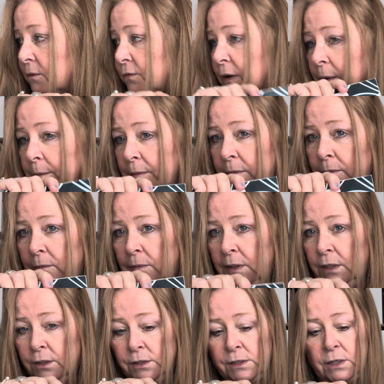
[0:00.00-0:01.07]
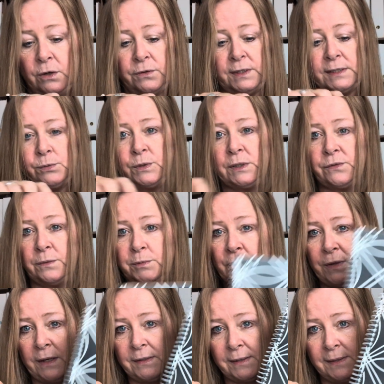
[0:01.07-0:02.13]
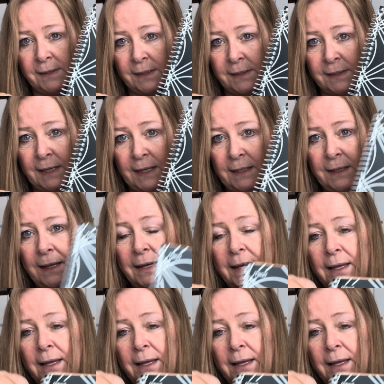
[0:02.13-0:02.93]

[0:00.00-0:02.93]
from years ago, this one's from 2016.